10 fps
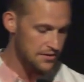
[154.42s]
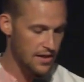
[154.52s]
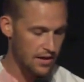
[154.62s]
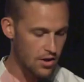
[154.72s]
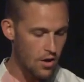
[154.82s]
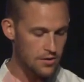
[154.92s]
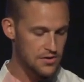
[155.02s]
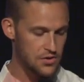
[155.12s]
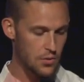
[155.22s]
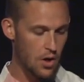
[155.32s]
us and called
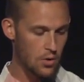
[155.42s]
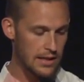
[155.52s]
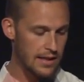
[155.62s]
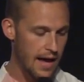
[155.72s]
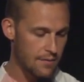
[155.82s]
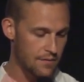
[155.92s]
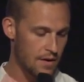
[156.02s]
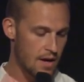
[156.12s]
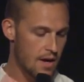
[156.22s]
us to a holy life,